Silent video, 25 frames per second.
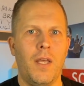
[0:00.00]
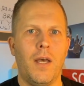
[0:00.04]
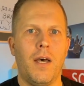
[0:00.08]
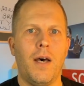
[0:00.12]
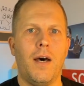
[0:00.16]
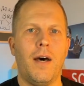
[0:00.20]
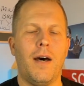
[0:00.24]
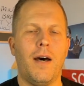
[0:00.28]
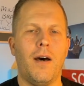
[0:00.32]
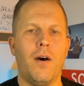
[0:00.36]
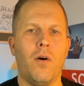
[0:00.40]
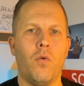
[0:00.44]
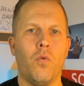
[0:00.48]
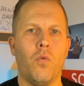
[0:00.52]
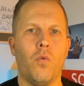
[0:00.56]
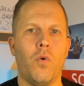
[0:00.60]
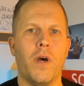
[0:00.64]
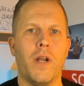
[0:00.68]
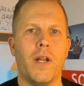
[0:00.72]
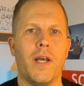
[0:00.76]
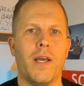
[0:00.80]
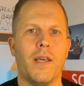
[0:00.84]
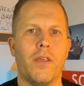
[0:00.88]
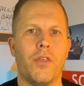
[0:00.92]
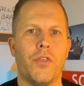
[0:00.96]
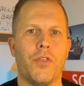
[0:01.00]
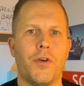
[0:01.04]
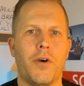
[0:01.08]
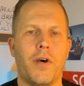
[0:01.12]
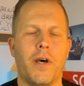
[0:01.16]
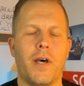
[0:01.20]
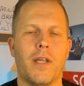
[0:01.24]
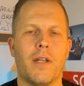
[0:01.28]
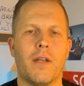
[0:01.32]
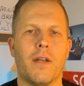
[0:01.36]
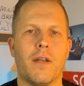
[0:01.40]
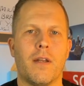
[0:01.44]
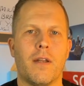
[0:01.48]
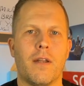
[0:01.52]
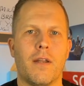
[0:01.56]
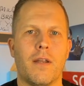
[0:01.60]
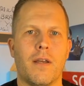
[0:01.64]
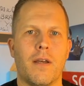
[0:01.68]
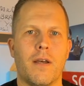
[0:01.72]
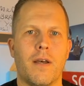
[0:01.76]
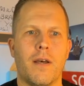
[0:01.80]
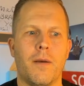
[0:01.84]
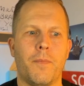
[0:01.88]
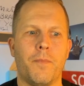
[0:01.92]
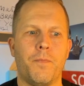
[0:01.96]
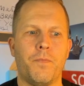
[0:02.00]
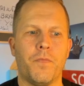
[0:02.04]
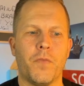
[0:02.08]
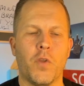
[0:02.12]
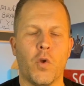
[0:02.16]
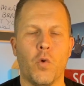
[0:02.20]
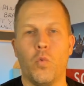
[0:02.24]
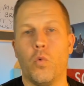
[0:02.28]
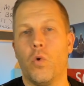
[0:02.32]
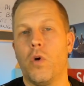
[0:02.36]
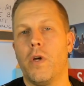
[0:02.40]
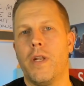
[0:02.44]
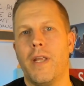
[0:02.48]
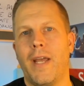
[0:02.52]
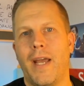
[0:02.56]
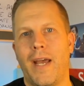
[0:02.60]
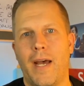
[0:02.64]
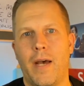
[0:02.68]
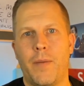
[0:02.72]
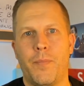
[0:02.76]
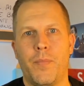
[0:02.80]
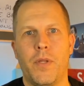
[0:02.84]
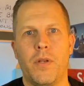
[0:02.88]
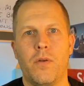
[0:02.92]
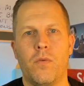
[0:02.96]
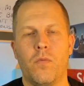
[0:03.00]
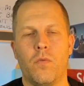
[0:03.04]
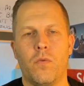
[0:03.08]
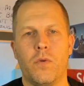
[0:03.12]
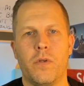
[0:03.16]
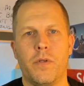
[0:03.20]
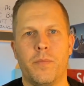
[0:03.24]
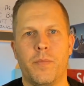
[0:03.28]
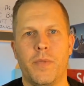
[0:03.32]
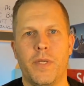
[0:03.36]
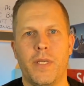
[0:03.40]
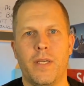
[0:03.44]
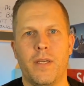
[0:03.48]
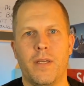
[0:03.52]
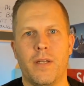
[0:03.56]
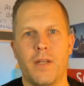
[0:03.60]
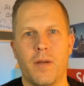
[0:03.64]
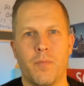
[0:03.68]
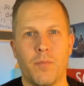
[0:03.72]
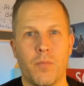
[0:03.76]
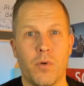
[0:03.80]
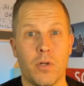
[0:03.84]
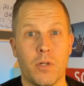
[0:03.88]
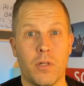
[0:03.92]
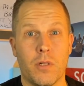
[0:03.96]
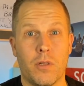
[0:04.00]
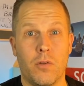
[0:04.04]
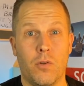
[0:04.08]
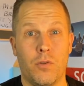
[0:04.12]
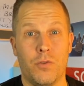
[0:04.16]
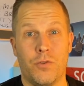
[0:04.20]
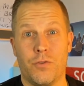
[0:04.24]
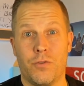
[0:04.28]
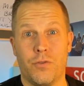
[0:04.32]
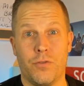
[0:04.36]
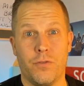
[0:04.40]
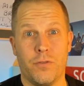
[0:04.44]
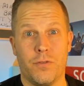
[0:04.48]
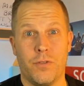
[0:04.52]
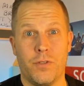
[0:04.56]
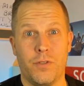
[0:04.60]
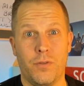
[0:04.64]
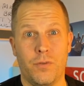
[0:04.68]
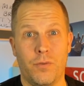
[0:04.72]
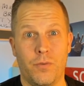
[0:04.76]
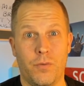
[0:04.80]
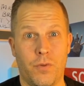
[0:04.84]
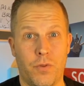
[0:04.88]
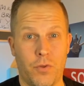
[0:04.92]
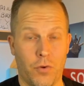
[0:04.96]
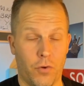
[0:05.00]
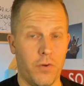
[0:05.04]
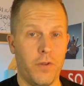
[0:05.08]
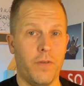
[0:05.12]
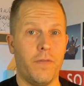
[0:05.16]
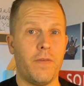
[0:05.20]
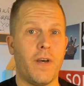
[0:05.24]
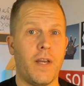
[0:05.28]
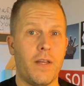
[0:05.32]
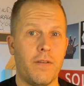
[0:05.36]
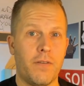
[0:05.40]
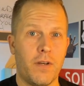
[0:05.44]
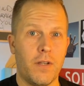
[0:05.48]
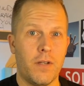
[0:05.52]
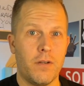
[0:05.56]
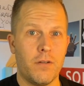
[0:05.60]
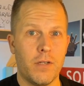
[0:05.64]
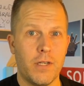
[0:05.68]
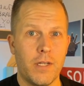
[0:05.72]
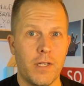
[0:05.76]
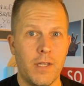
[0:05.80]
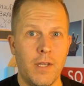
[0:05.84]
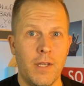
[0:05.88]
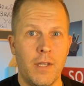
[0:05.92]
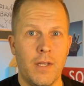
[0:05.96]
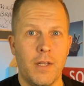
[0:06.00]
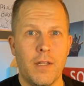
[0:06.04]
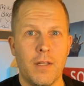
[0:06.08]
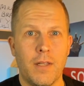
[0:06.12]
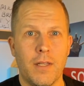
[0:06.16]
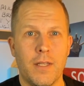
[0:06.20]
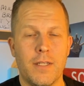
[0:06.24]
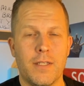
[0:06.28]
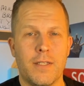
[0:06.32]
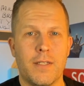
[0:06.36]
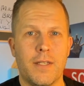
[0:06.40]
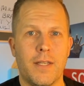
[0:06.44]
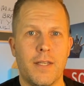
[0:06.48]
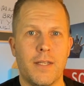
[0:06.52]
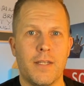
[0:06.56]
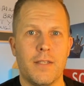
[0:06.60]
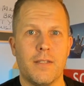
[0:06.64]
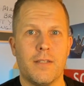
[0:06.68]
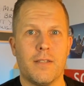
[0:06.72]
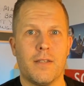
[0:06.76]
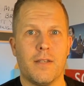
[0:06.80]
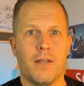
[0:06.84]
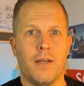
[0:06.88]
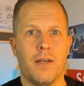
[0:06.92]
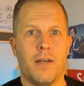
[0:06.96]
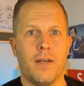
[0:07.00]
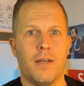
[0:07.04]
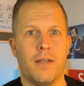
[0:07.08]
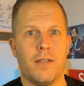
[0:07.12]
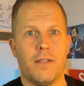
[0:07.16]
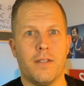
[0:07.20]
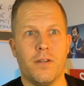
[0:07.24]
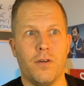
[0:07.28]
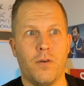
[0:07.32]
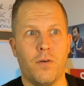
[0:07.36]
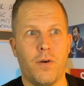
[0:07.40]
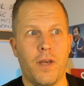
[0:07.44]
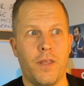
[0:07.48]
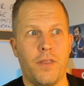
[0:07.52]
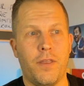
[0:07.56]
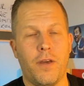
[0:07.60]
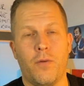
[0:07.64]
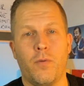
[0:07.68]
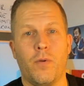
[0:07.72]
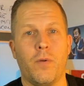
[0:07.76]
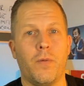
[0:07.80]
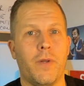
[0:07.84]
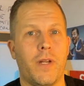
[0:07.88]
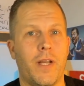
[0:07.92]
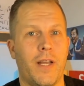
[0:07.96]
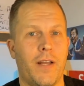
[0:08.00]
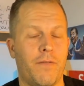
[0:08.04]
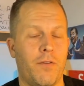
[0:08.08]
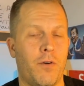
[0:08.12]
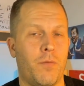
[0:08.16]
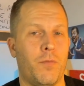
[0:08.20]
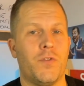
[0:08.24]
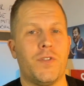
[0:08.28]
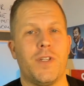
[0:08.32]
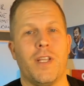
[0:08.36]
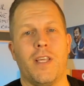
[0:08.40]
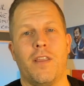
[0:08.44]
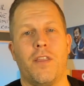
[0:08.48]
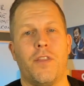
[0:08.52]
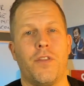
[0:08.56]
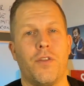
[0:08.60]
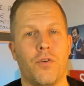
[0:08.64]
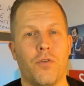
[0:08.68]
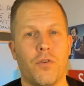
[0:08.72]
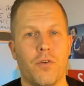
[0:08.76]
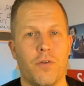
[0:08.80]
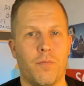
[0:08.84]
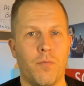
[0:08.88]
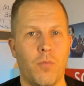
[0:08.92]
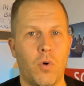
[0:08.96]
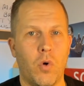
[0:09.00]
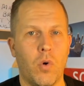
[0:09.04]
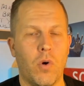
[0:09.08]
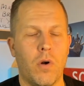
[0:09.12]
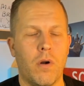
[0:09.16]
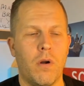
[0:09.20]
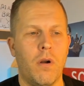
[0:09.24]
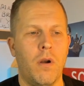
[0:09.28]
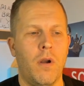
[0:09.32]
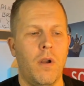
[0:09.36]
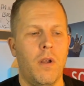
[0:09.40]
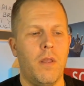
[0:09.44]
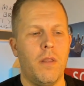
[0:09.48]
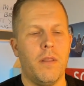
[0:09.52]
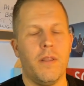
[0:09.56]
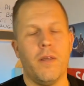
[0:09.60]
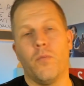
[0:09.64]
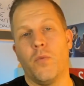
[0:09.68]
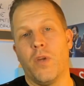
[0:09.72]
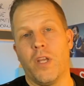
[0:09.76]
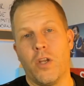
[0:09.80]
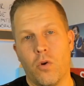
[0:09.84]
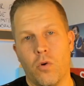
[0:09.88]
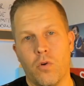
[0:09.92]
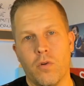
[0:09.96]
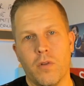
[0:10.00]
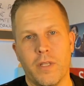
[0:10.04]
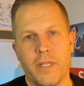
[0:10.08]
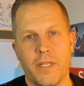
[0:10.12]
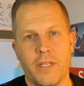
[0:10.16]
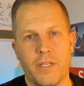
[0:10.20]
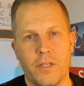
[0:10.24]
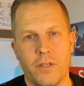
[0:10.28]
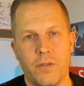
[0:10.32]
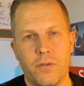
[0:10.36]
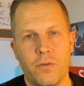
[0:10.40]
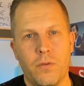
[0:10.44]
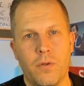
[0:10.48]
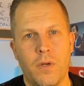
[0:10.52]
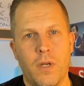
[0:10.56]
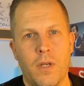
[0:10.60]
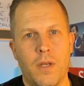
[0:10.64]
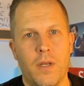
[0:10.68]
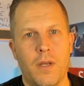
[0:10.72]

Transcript: Uh, what I thought um, would happen would be a number closer to thirty-five hundred listings. Uh, so I thought we would have almost a third more than we currently do.